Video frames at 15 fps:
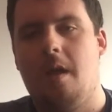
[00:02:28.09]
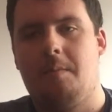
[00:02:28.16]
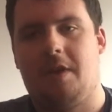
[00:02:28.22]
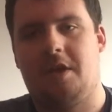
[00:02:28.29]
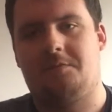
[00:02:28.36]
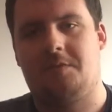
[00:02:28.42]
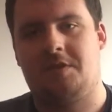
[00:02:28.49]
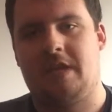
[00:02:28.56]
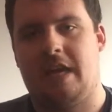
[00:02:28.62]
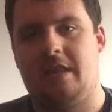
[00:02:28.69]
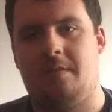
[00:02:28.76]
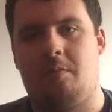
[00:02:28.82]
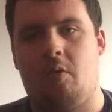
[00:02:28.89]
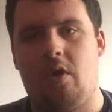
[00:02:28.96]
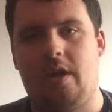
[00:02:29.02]
but that's beside
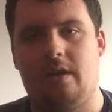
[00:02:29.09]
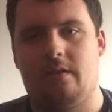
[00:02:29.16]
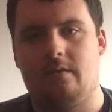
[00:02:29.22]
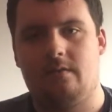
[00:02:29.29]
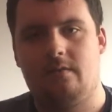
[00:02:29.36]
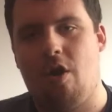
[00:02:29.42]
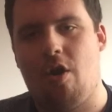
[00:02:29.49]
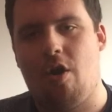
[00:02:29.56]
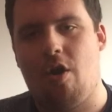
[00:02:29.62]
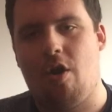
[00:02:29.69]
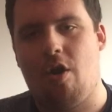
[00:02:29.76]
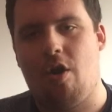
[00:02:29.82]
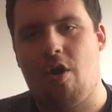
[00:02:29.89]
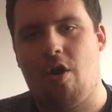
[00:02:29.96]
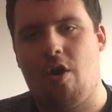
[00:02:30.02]
the point.
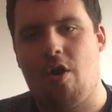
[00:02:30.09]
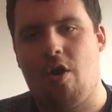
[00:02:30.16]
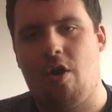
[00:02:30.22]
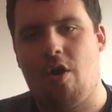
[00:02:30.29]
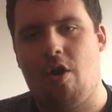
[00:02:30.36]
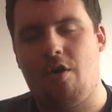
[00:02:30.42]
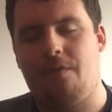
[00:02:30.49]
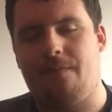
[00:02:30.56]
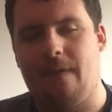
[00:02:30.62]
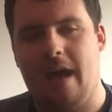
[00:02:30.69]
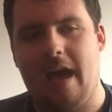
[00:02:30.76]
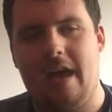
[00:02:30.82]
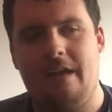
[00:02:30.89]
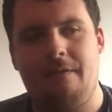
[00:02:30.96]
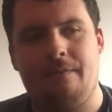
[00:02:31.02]
And Die Hard
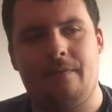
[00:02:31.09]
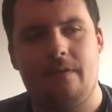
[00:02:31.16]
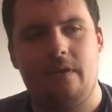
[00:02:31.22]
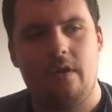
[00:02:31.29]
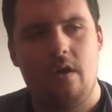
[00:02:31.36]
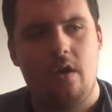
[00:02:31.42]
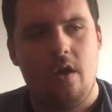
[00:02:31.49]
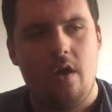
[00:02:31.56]
5,